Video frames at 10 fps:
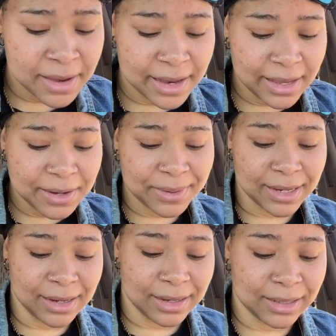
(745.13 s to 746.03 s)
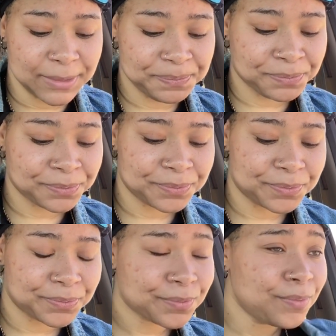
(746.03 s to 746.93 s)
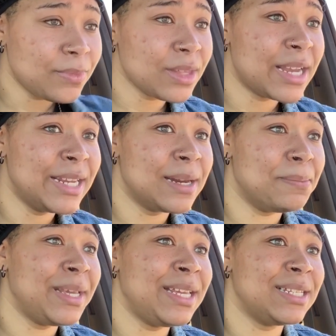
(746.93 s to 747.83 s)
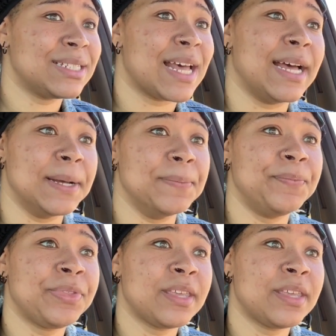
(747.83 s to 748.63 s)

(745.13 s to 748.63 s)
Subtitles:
Anyway, in the meantime,